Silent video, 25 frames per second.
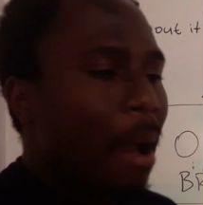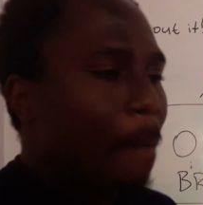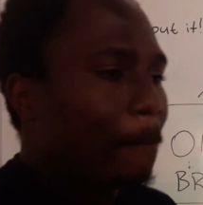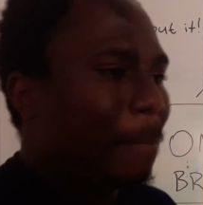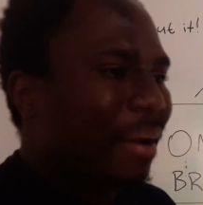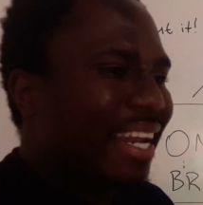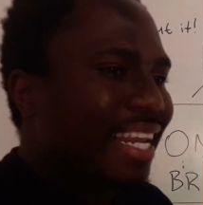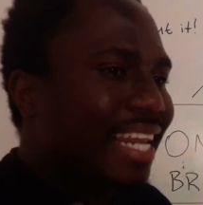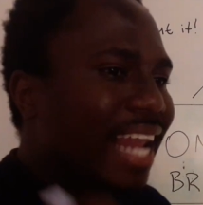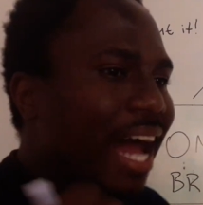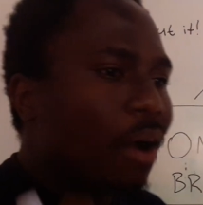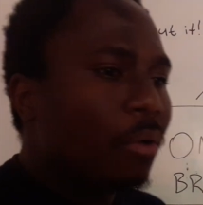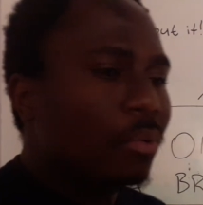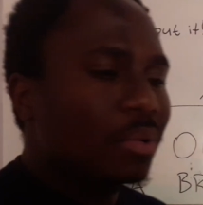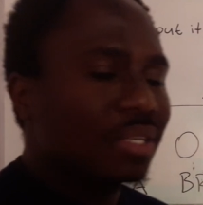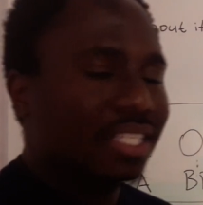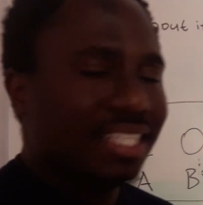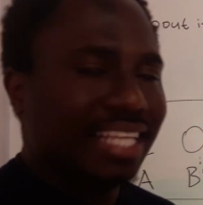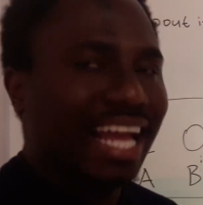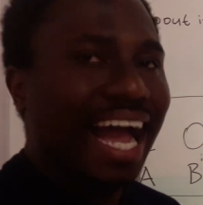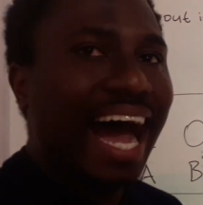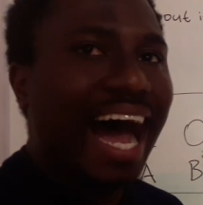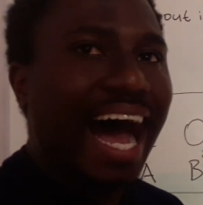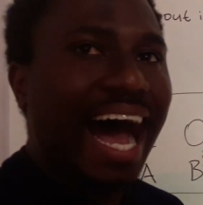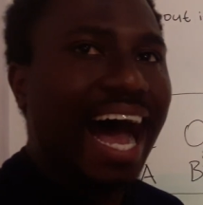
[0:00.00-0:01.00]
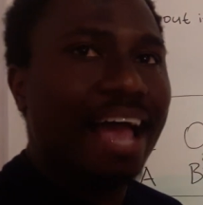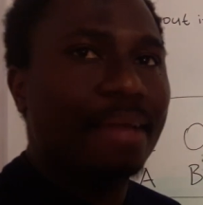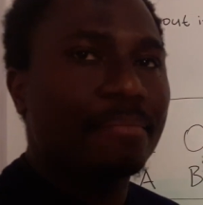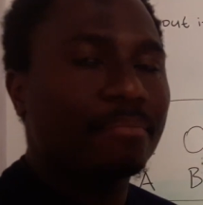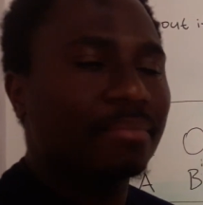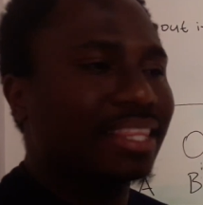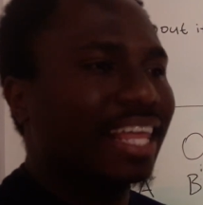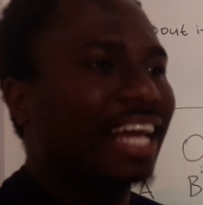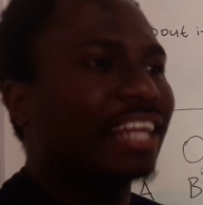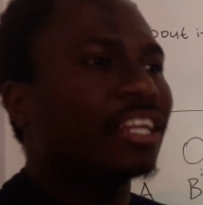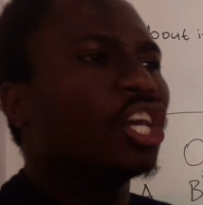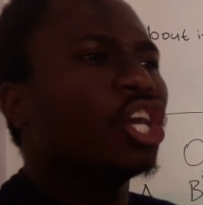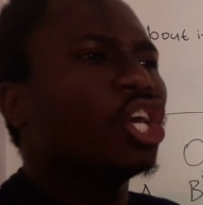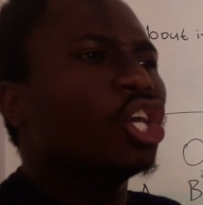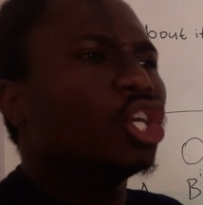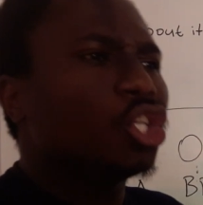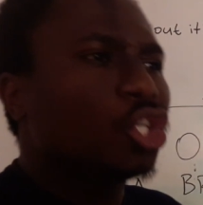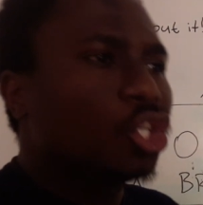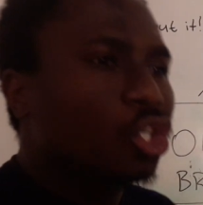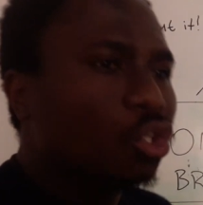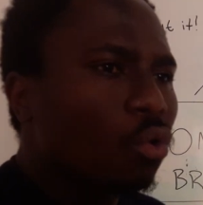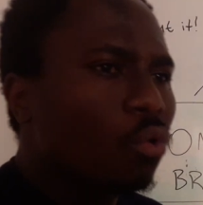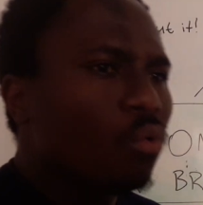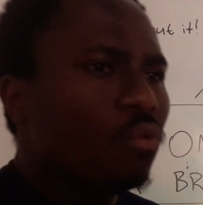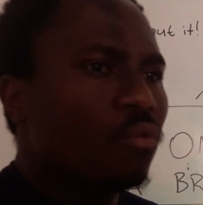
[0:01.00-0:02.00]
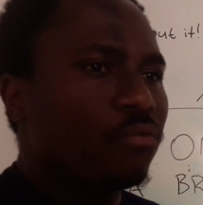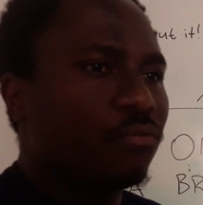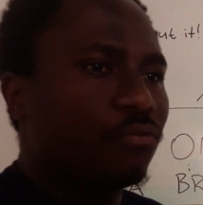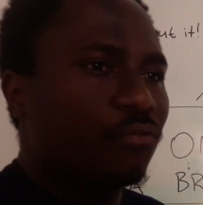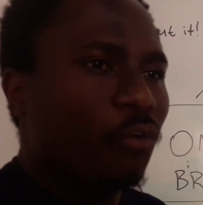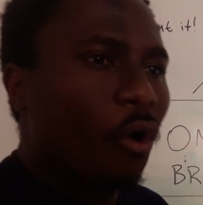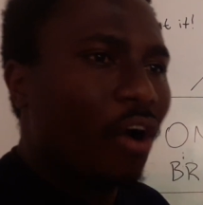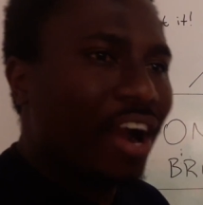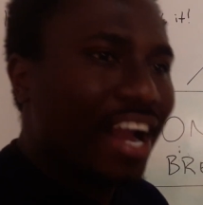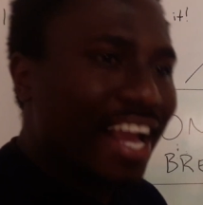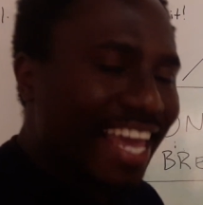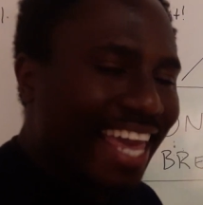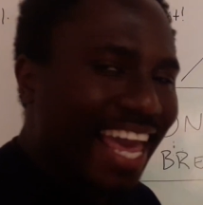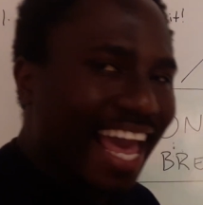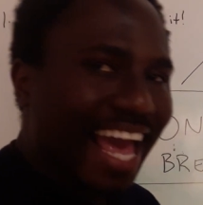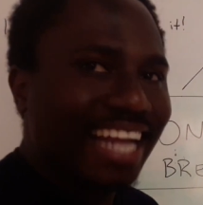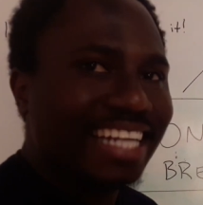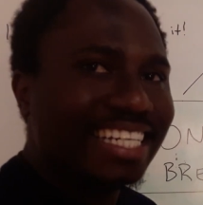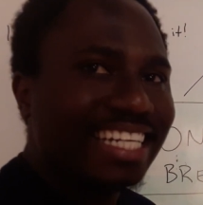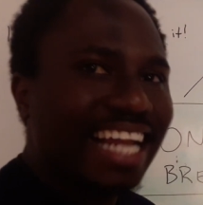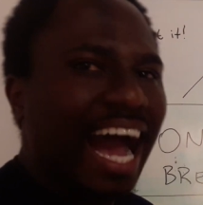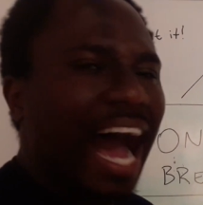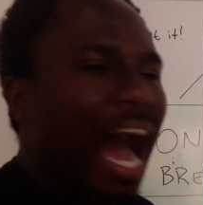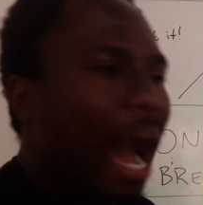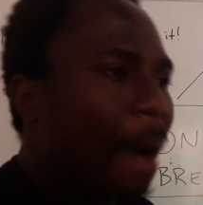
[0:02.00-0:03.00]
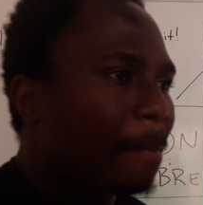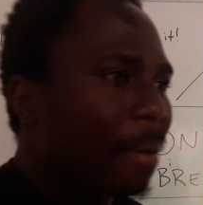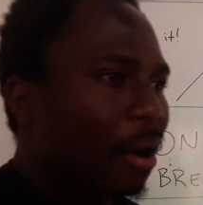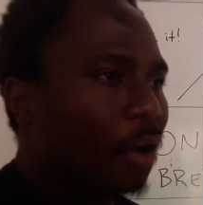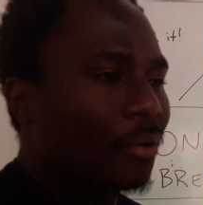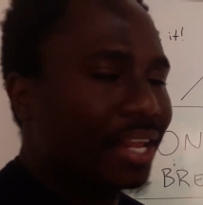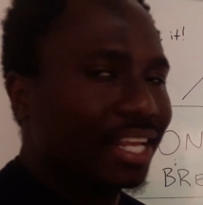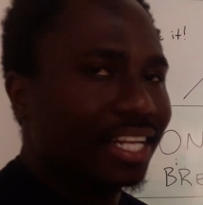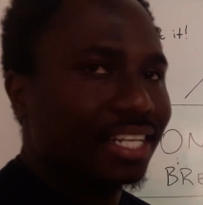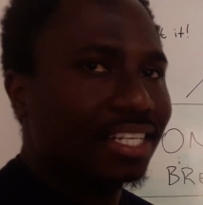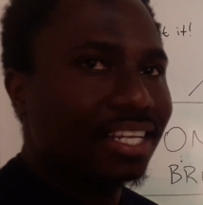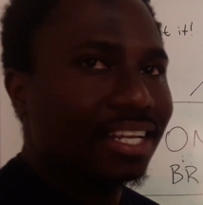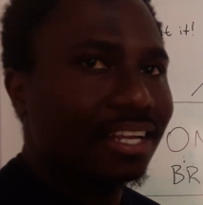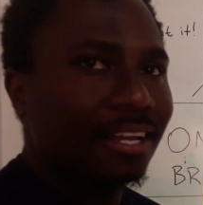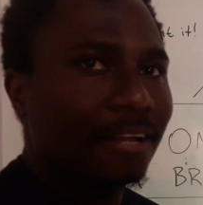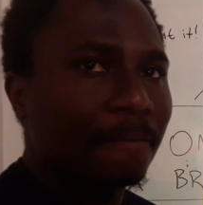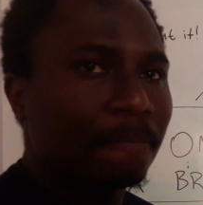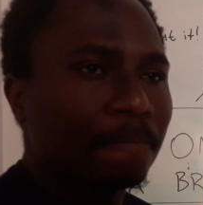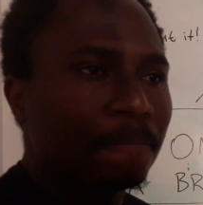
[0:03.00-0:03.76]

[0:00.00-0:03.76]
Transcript: But now it's time that you forget about it.